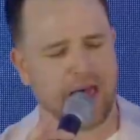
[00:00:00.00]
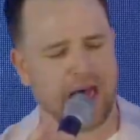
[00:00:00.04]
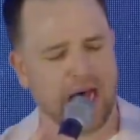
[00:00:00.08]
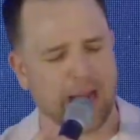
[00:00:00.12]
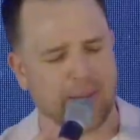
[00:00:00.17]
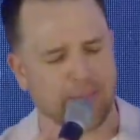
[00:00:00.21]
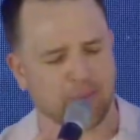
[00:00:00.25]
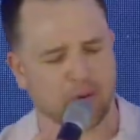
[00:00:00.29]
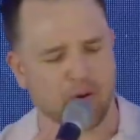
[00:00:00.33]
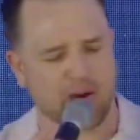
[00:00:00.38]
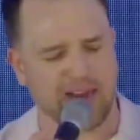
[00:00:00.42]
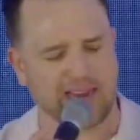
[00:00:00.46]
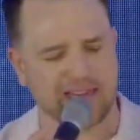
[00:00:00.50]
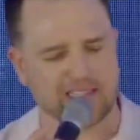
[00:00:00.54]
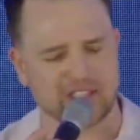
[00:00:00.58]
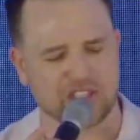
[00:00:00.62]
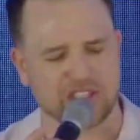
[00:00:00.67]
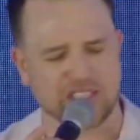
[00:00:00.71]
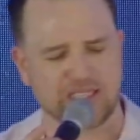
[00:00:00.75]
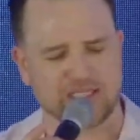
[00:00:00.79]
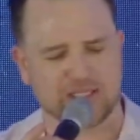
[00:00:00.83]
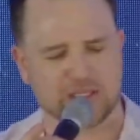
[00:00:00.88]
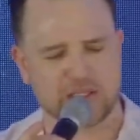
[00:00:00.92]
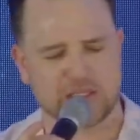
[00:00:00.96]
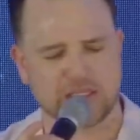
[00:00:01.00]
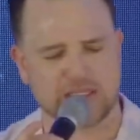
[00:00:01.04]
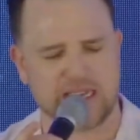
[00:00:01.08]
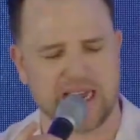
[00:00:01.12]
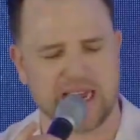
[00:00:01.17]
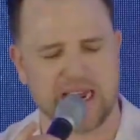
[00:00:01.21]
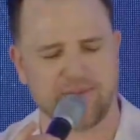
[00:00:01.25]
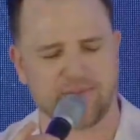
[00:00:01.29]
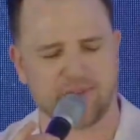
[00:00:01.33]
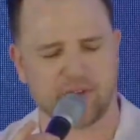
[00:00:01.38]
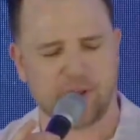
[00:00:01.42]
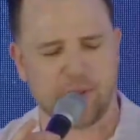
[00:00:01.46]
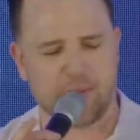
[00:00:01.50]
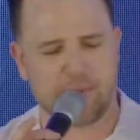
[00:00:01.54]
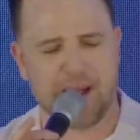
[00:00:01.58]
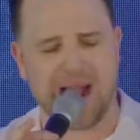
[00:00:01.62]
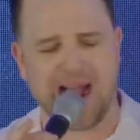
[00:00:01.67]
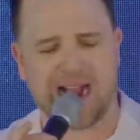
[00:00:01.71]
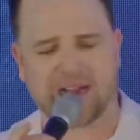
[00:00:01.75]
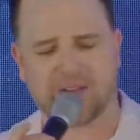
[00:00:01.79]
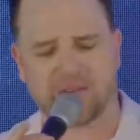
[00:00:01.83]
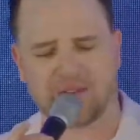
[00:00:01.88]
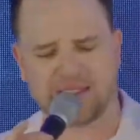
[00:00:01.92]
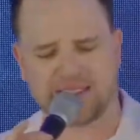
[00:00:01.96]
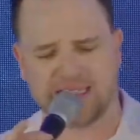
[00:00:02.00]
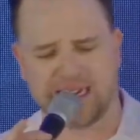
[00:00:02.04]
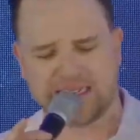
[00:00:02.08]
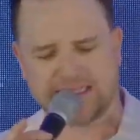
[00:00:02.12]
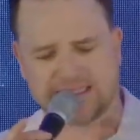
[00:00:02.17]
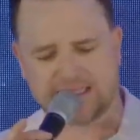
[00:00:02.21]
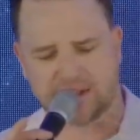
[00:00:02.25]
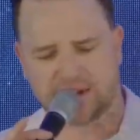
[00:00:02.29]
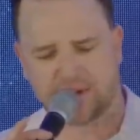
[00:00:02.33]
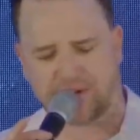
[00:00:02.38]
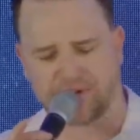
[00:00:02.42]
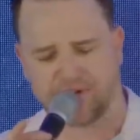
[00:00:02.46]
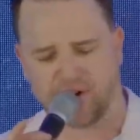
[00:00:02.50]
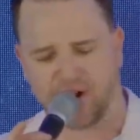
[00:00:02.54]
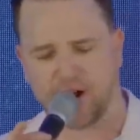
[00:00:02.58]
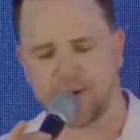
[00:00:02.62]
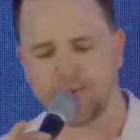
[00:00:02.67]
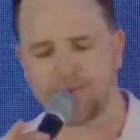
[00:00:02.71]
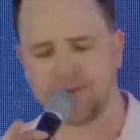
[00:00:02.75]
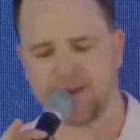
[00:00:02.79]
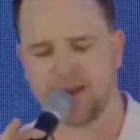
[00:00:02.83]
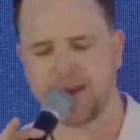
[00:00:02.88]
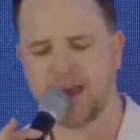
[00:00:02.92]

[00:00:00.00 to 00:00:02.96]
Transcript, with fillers: I pray in Jesus' name, from the back of the tents to the front.